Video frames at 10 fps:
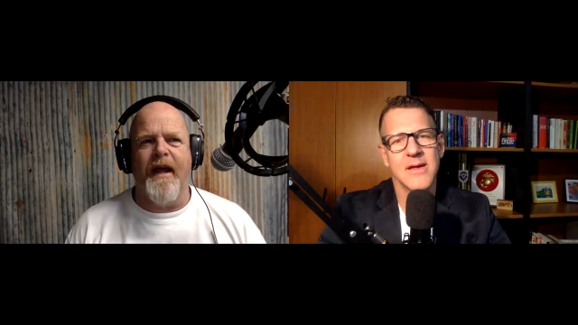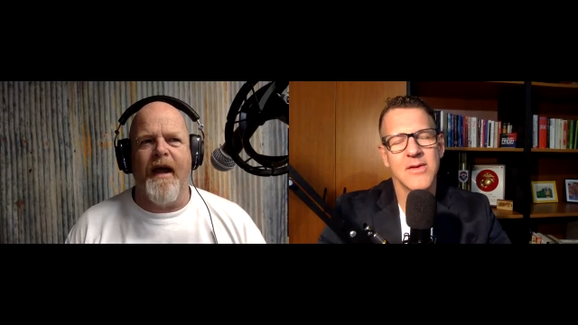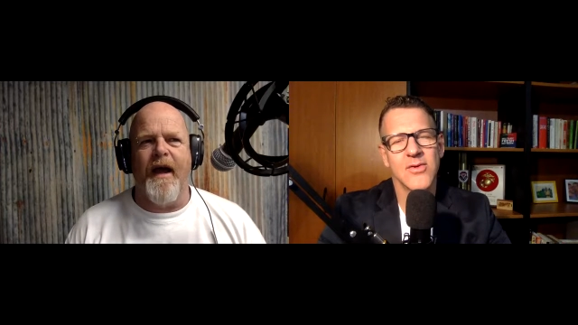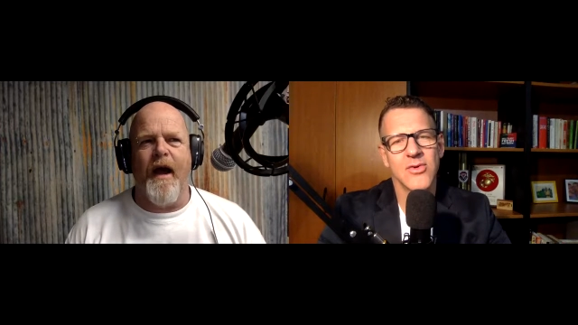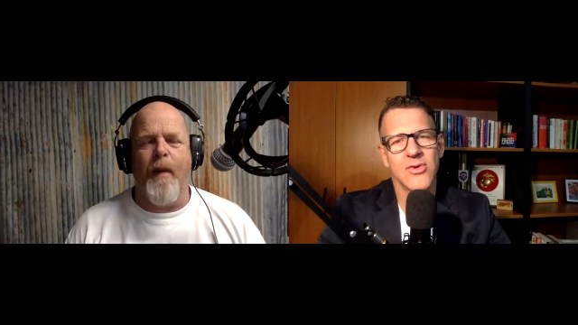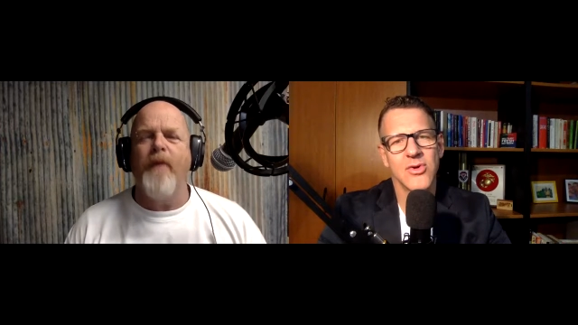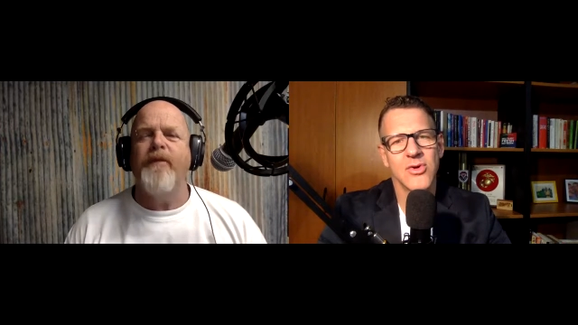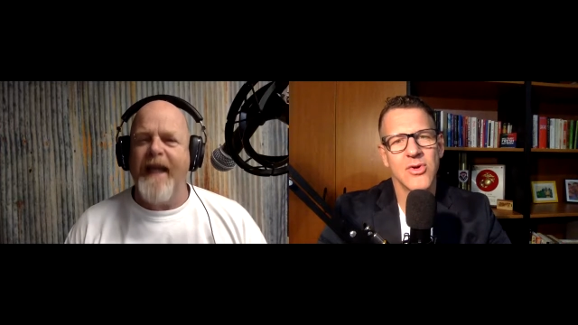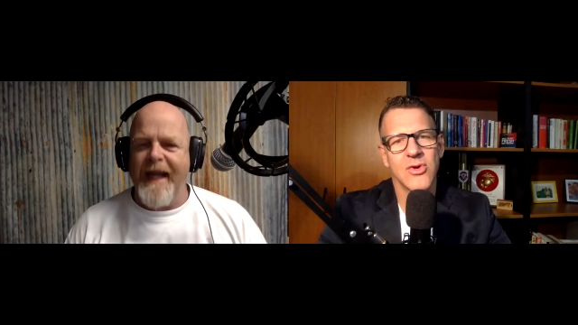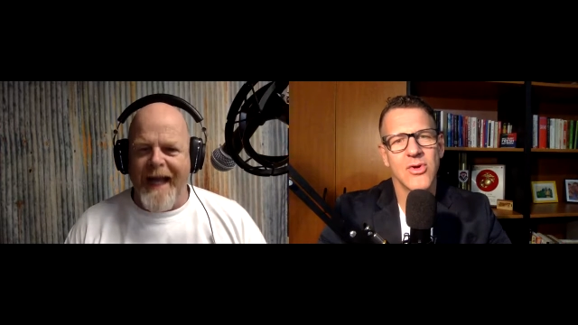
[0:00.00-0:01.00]
Speaker 1: Uh, I won't
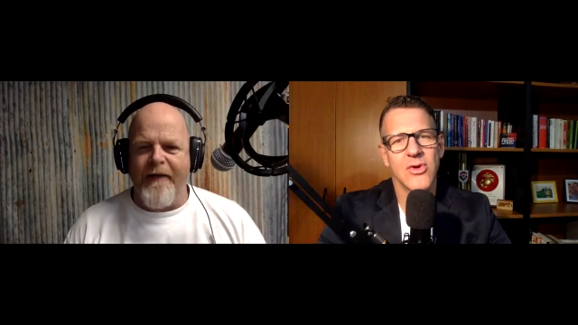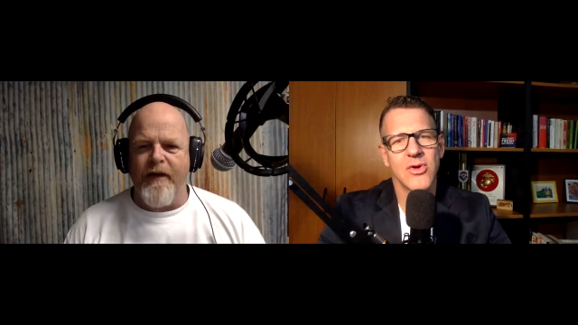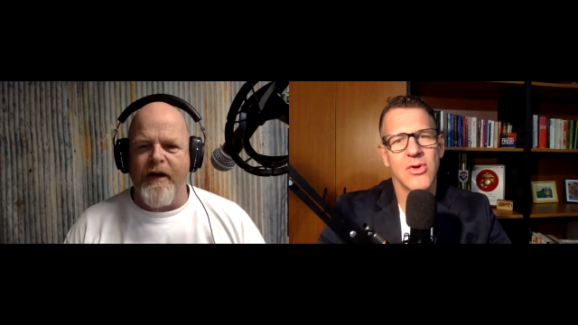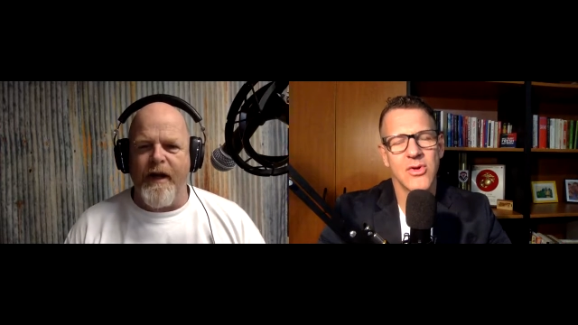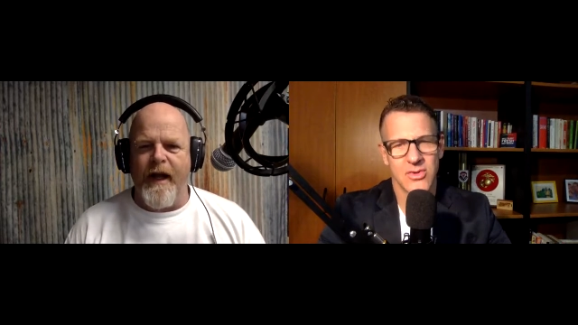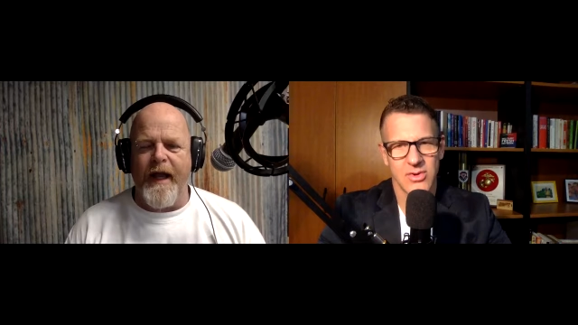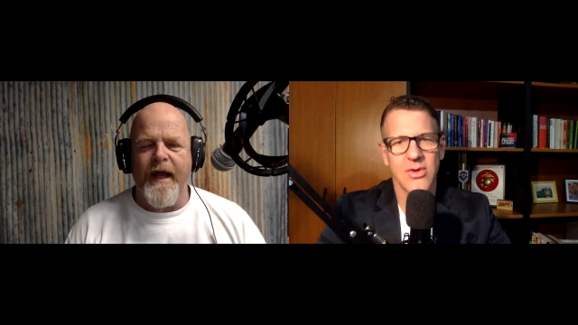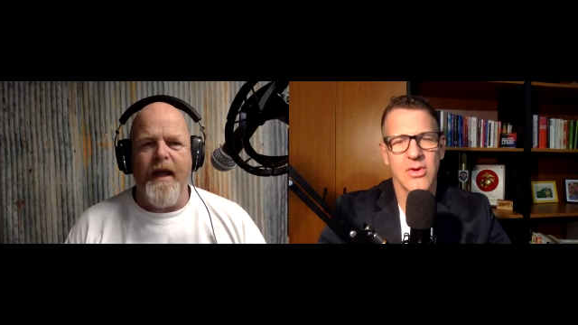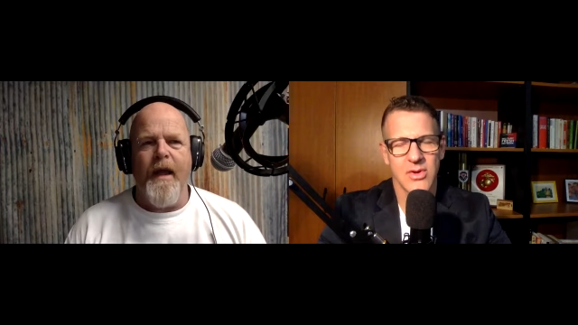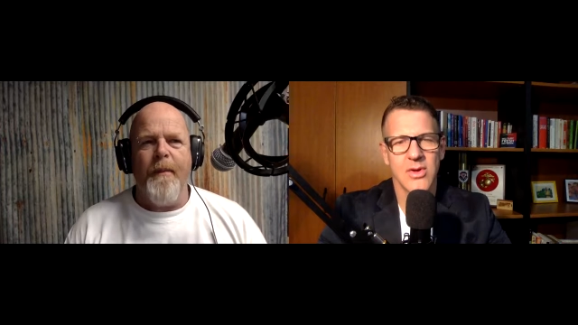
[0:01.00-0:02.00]
take it arrogantly,